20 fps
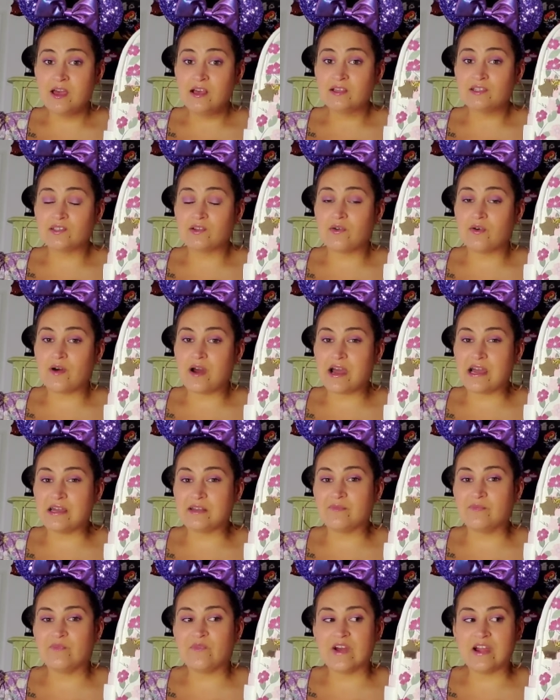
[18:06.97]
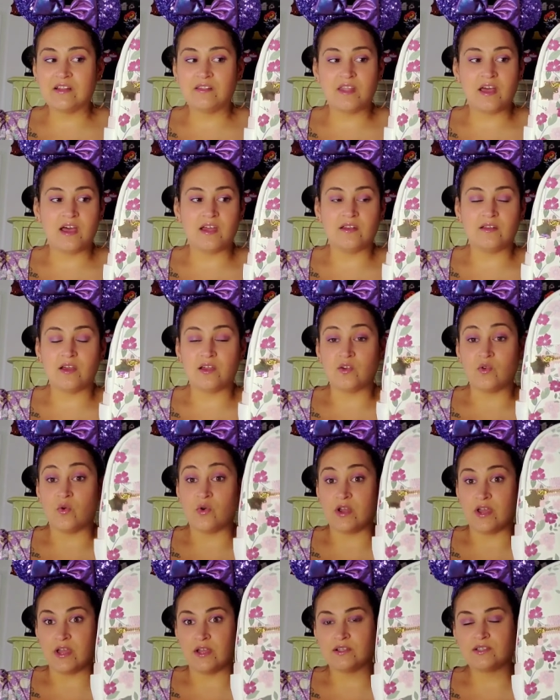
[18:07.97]
So I find that
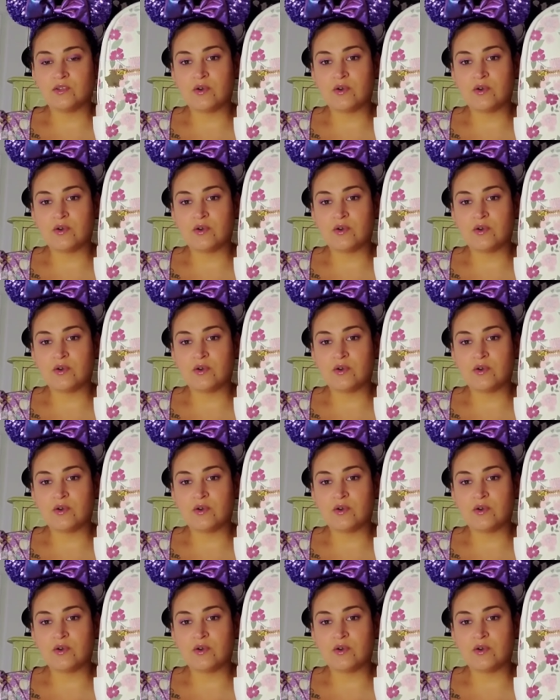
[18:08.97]
annoying.